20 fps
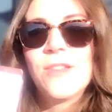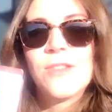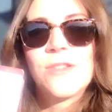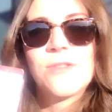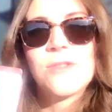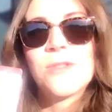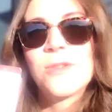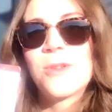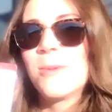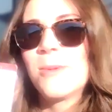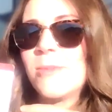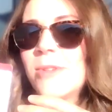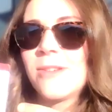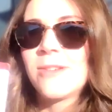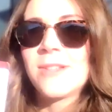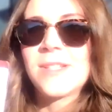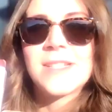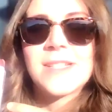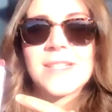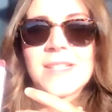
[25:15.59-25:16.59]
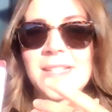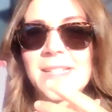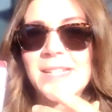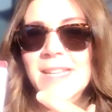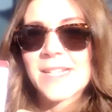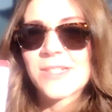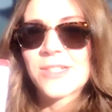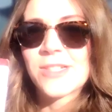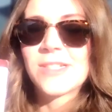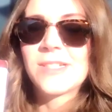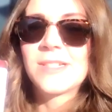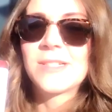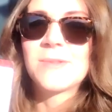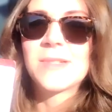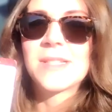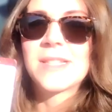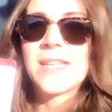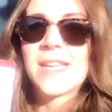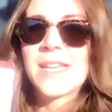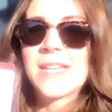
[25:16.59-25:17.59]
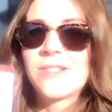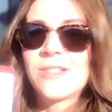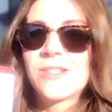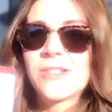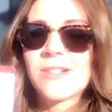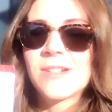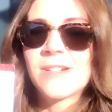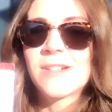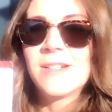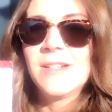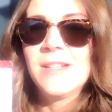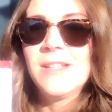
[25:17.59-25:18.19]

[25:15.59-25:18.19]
through communion and connection with nature,